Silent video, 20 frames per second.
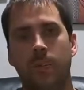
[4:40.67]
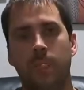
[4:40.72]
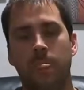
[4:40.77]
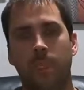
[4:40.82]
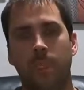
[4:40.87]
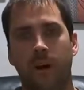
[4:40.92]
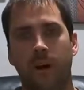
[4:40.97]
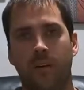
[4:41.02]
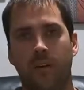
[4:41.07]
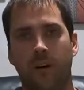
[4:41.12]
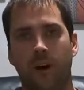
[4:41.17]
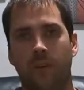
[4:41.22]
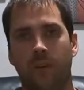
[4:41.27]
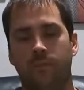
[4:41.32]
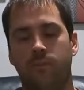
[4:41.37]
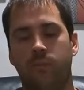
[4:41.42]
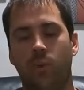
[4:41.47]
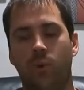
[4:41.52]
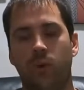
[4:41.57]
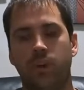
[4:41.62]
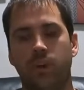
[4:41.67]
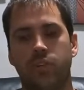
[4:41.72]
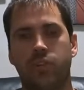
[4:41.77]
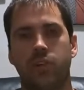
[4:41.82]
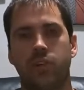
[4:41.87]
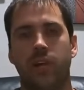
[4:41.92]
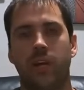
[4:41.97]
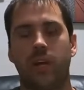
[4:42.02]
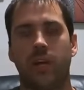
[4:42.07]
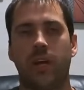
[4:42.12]
4-inch
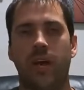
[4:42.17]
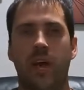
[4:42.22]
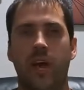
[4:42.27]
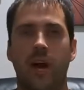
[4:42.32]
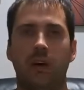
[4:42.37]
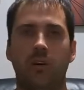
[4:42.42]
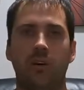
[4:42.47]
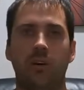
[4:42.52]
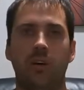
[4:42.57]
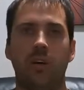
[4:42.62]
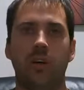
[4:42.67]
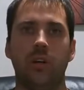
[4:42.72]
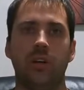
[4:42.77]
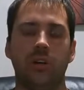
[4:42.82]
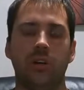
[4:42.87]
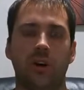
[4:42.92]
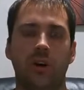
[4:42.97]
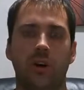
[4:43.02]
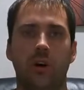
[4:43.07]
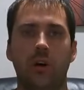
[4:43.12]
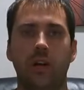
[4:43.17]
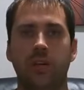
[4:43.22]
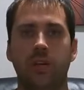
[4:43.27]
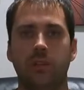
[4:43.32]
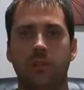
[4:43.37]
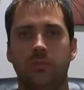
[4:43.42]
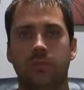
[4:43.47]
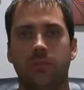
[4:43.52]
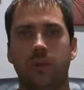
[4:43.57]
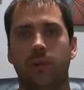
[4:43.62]
cowl hood on it
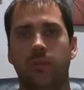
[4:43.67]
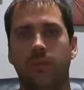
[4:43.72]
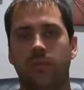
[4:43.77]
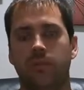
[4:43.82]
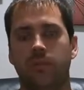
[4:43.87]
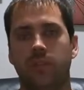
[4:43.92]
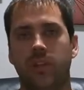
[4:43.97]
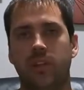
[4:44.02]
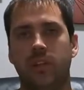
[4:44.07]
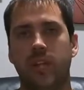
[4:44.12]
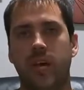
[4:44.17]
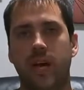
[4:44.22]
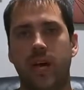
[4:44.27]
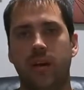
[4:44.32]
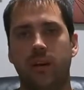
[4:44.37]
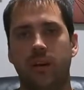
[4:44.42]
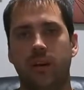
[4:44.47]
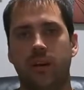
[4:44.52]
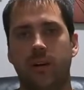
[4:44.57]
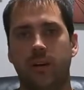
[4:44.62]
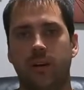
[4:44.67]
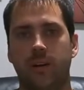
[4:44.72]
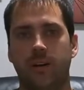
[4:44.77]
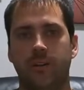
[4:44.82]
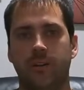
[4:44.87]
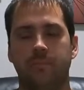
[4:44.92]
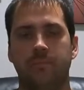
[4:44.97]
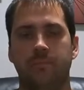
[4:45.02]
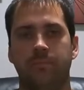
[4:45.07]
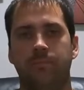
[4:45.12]
to be able to fit that.
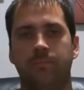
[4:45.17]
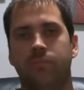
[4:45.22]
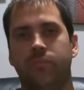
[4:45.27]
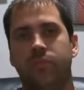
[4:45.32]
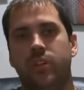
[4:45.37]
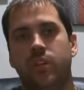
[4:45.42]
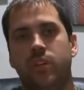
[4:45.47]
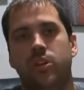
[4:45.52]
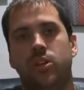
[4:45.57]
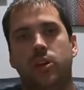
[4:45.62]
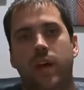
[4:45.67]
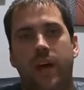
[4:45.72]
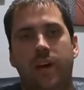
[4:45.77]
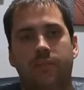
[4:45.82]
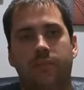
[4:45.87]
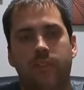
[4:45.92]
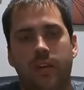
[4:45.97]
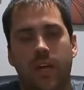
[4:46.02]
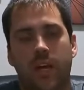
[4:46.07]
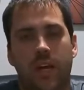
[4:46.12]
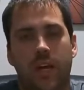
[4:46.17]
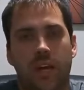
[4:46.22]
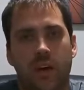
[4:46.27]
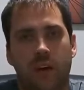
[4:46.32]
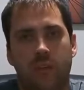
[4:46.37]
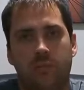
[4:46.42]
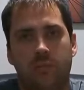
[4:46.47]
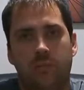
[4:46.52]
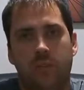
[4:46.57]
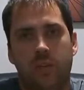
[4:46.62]
Then you'd have to
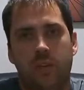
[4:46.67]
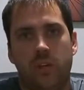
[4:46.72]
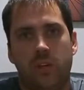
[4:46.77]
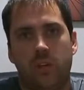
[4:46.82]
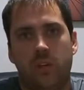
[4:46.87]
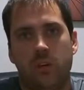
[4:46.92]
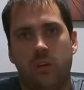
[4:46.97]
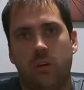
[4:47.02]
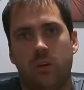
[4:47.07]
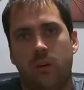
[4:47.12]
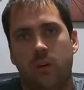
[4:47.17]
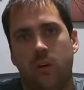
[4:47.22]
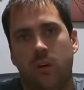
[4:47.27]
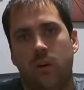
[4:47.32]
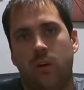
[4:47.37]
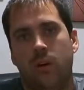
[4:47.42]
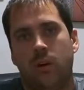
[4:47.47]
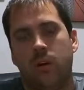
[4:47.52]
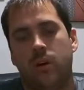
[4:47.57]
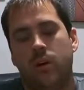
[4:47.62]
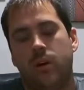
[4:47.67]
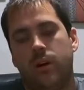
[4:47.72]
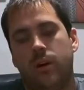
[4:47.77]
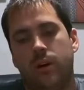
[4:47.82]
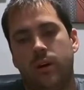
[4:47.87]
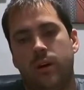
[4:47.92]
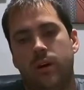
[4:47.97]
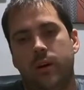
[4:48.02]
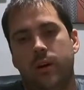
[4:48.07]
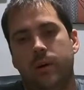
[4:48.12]
have the
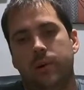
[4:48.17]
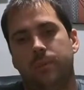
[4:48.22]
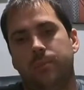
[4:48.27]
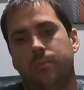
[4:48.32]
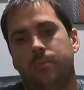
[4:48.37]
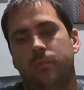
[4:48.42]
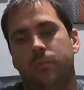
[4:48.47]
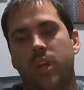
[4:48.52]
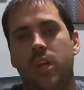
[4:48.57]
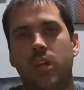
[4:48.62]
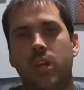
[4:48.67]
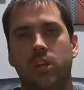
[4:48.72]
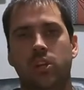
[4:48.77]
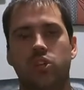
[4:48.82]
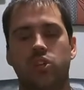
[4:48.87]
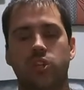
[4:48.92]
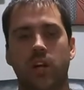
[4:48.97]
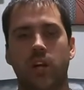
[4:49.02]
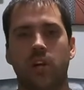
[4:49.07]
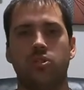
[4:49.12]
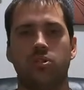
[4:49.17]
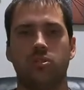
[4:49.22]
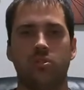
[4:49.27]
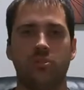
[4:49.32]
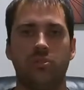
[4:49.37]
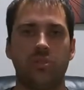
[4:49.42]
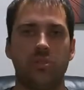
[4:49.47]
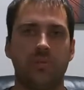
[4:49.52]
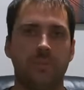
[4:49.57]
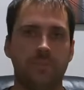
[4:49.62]
heat
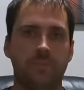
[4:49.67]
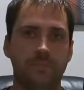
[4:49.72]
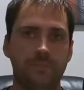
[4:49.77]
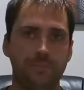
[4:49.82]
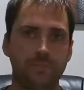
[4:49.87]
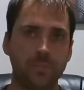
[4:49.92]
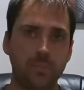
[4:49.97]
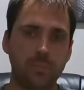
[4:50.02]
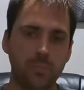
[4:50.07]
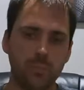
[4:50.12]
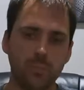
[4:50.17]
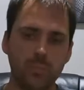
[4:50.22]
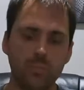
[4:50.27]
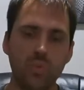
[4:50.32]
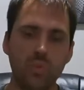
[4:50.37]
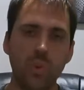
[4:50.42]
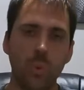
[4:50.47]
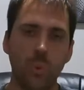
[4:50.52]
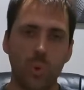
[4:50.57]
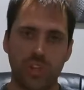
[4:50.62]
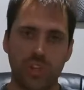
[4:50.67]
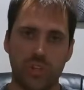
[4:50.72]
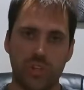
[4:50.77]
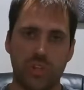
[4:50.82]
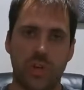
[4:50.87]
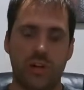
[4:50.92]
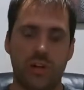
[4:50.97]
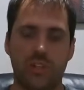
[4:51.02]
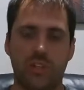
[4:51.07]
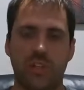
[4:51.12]
exchangers, which
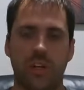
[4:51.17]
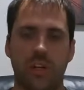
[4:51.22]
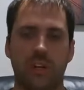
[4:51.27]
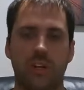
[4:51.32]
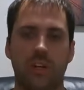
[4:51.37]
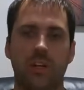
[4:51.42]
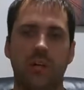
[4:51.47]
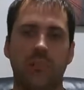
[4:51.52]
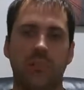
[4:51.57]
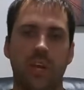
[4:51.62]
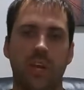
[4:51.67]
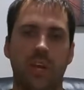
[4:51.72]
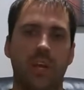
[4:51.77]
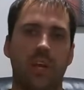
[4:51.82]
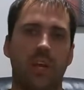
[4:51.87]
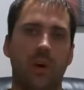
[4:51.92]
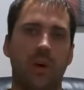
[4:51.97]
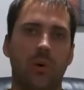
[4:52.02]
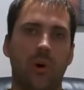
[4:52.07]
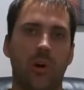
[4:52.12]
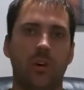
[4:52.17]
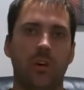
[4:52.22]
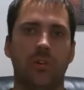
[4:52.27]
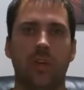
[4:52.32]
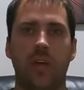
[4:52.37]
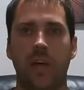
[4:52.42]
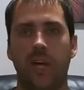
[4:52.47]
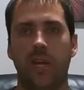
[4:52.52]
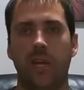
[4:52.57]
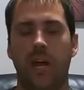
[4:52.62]
I was telling him they could go under the
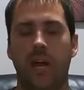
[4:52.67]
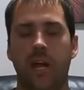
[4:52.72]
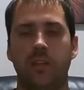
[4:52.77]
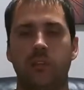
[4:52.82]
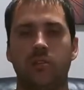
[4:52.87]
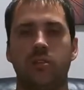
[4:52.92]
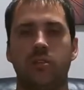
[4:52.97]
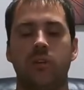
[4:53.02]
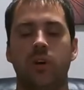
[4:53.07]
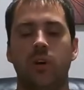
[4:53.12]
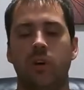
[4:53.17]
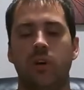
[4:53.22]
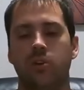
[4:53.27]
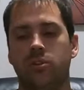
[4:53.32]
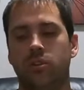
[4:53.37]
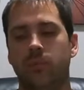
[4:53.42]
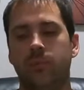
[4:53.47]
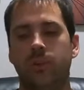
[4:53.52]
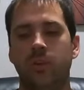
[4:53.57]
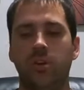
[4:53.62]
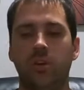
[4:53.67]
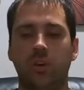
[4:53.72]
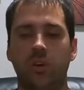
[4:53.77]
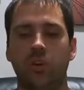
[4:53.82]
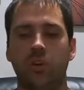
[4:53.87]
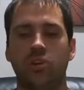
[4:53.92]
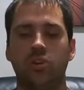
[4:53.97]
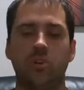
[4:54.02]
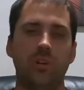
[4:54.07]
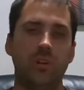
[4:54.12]
headlights. So I mean, you
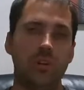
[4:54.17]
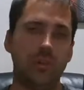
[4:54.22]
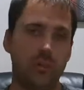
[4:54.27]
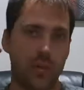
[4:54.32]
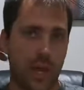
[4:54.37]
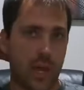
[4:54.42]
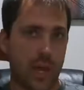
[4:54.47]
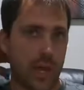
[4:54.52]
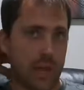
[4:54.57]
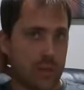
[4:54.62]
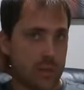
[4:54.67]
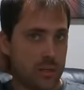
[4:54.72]
could do that,